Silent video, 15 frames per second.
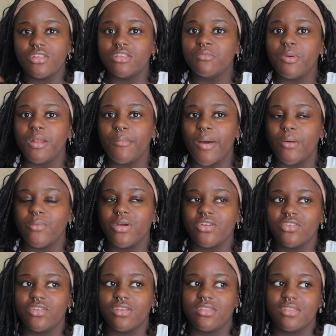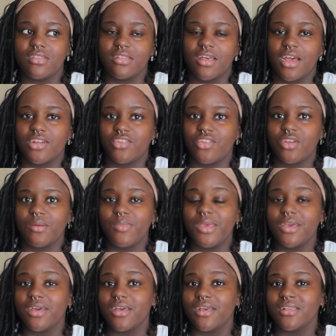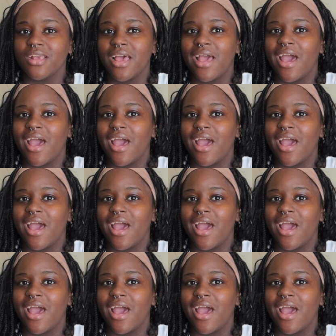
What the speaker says: It's been on my wish list since last year because